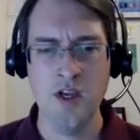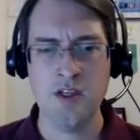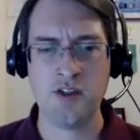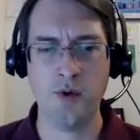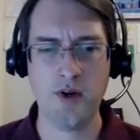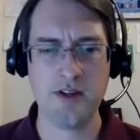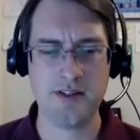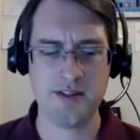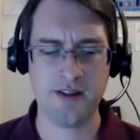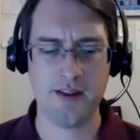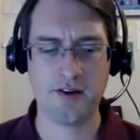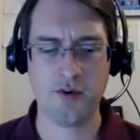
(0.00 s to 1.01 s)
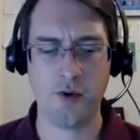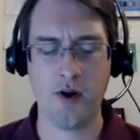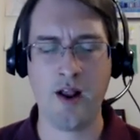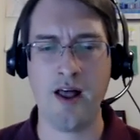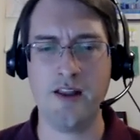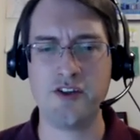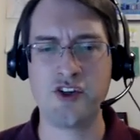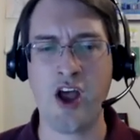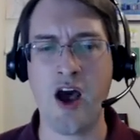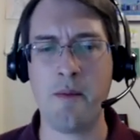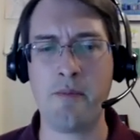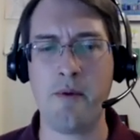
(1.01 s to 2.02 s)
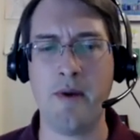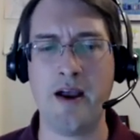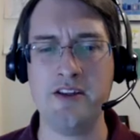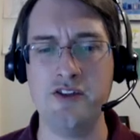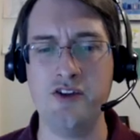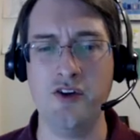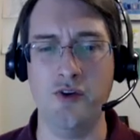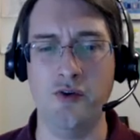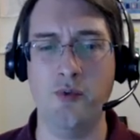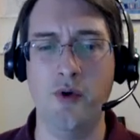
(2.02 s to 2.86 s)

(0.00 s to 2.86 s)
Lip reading: So what does this Electoral College compromise do?